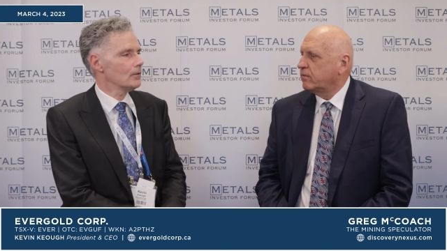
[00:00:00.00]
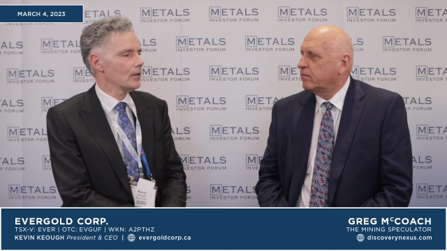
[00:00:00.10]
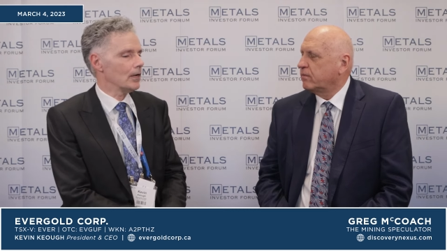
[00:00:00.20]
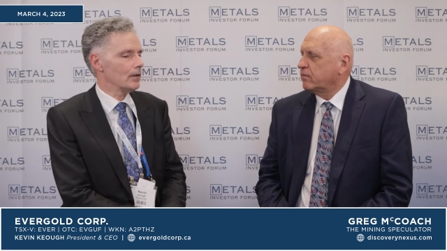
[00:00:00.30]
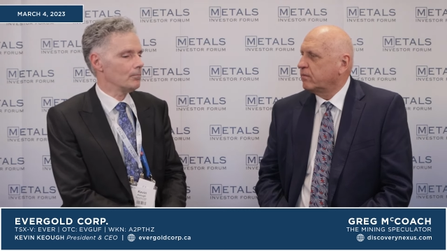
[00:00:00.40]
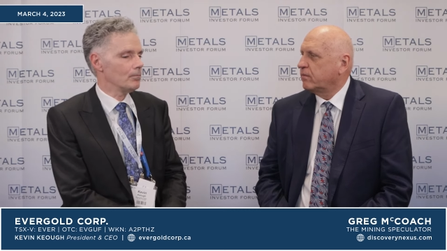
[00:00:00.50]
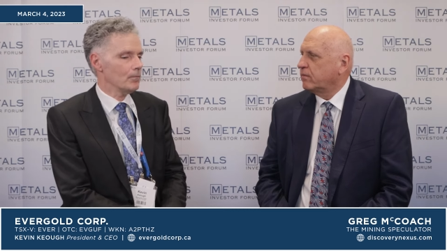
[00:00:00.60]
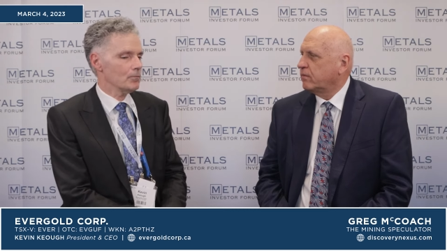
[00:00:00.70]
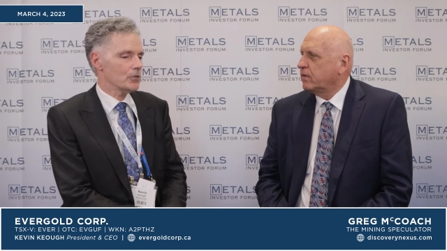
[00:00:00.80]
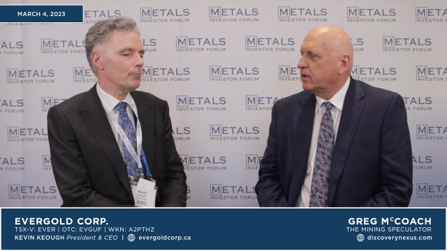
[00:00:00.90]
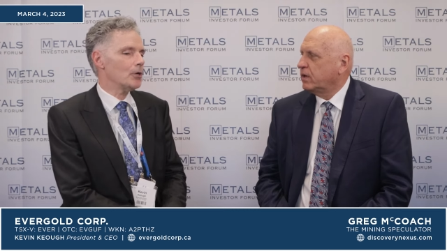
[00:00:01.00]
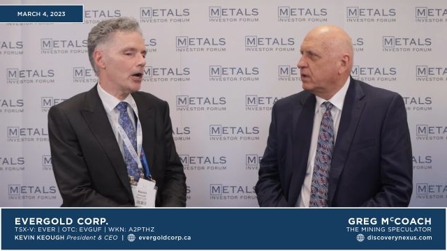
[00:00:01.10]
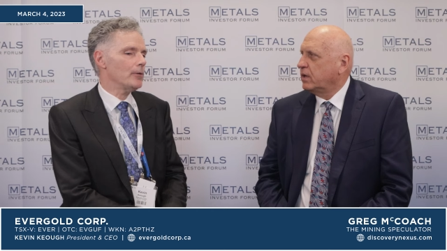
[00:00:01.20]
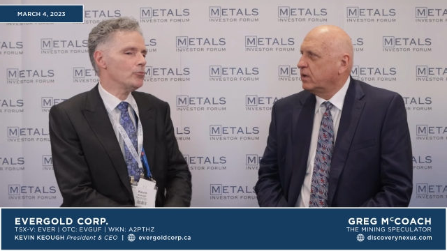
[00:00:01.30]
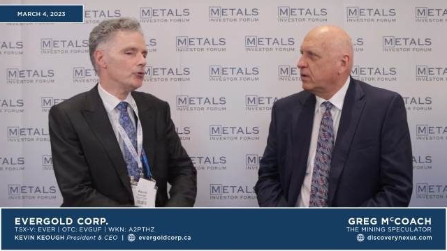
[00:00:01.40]
Speaker 1: Um,
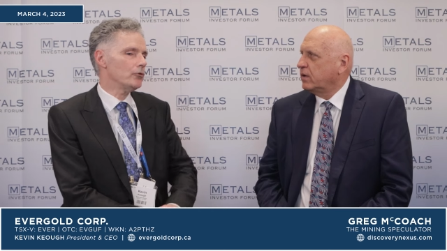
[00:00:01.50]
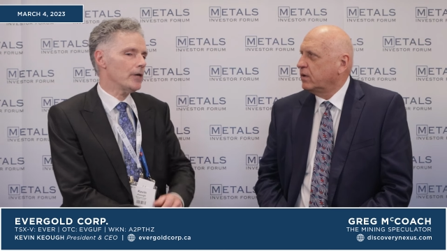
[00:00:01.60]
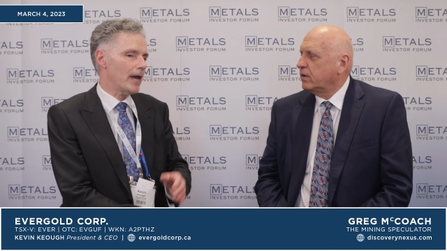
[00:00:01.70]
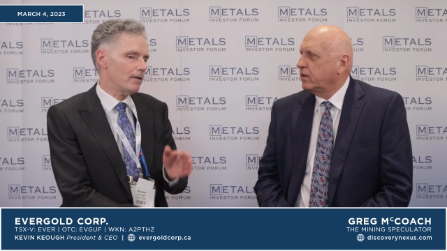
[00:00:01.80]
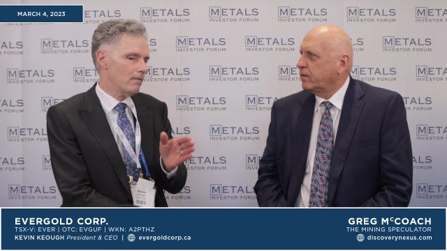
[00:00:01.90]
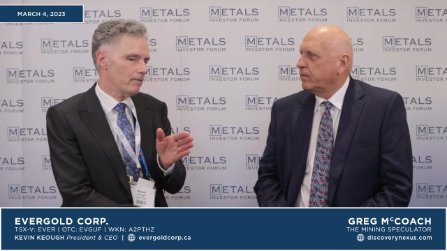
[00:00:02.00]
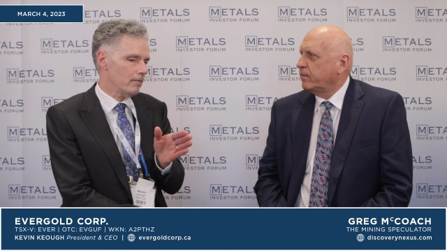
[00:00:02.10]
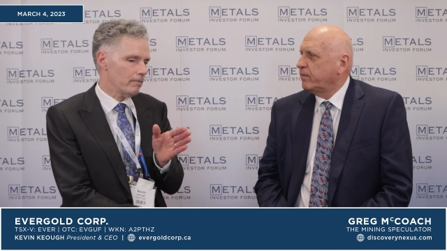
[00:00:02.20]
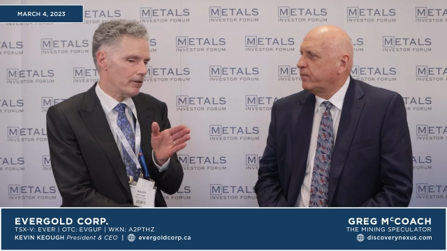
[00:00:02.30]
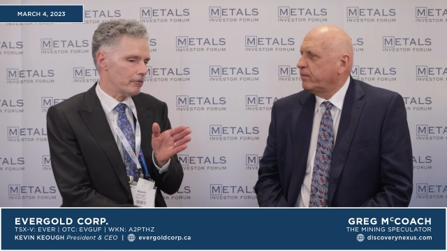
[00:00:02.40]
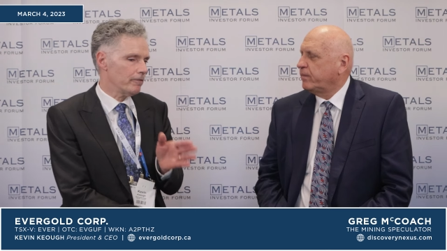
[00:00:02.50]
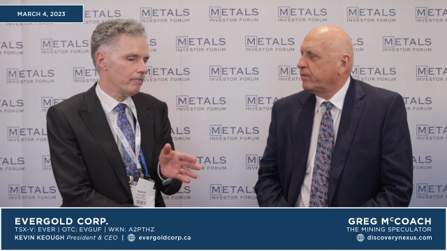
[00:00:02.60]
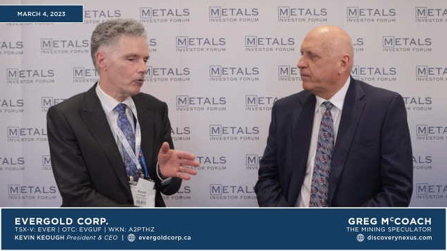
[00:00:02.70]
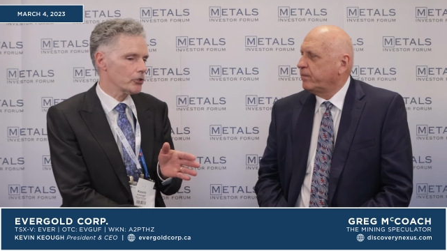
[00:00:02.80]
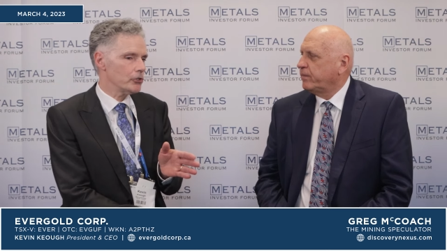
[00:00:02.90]
sometimes you get very
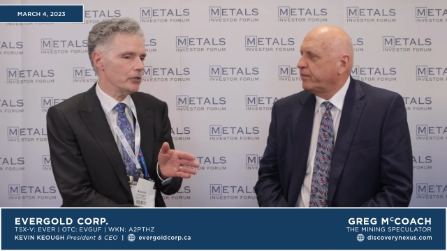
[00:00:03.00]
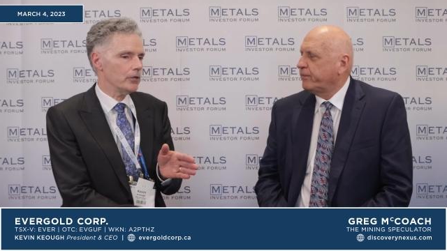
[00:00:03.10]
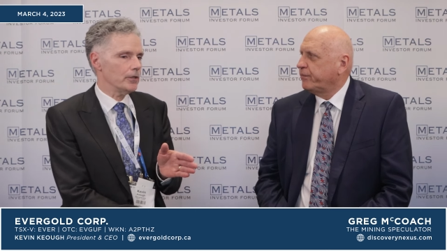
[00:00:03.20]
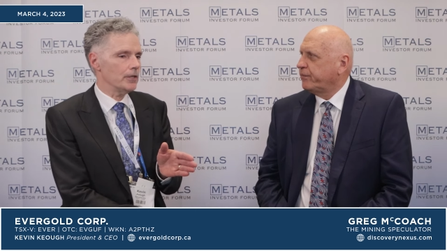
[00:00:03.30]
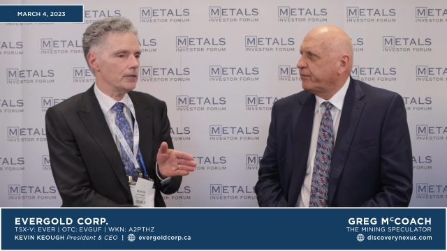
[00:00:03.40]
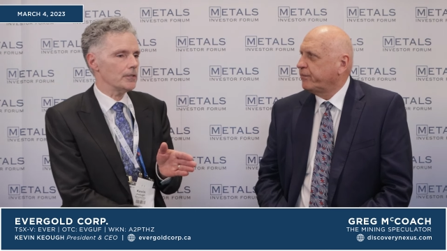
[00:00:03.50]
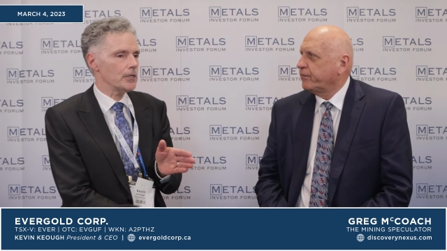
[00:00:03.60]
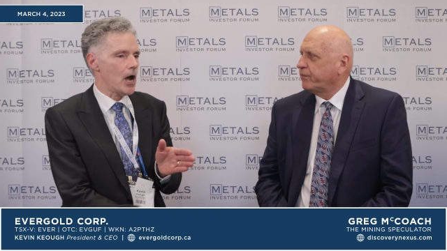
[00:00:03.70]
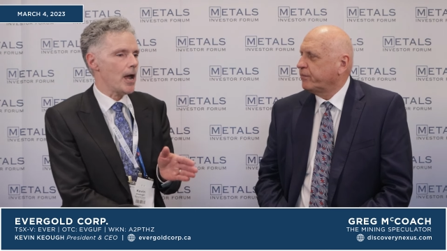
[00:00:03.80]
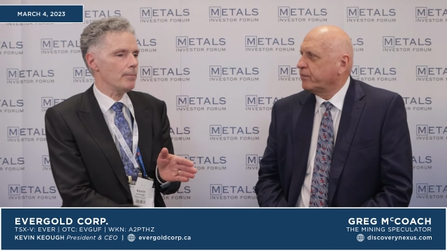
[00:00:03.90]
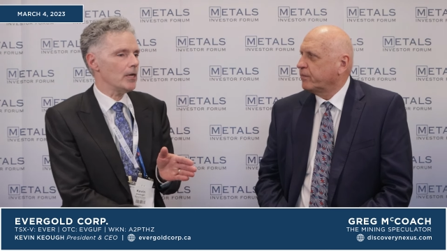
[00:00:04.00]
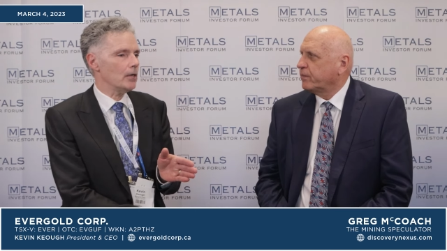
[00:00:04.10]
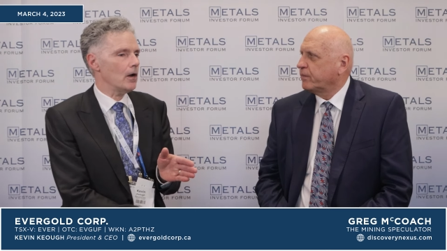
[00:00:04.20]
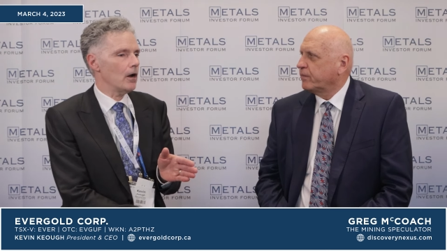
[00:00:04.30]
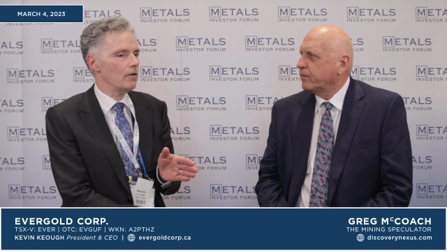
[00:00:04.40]
fortunate in the timing
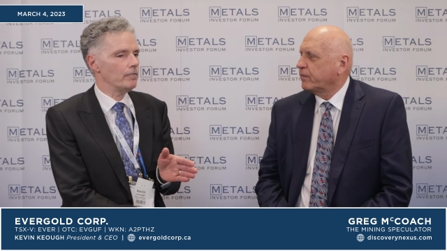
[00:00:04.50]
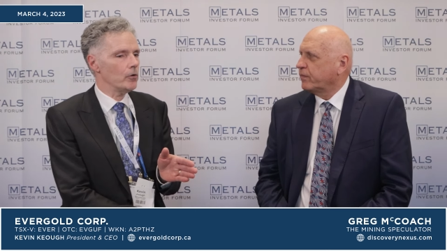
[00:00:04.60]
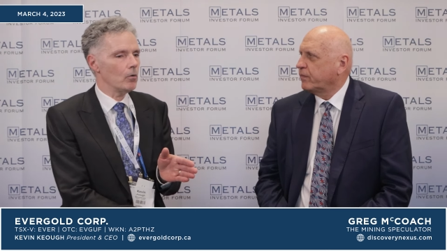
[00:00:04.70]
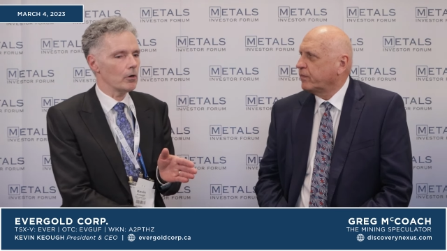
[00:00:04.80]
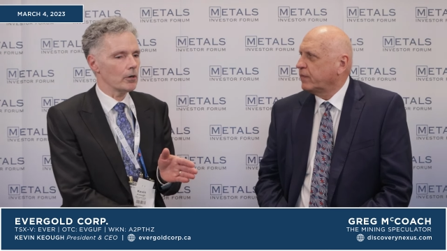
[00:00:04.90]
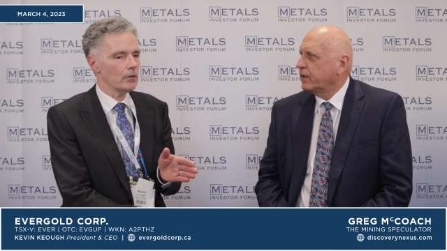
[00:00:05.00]
of your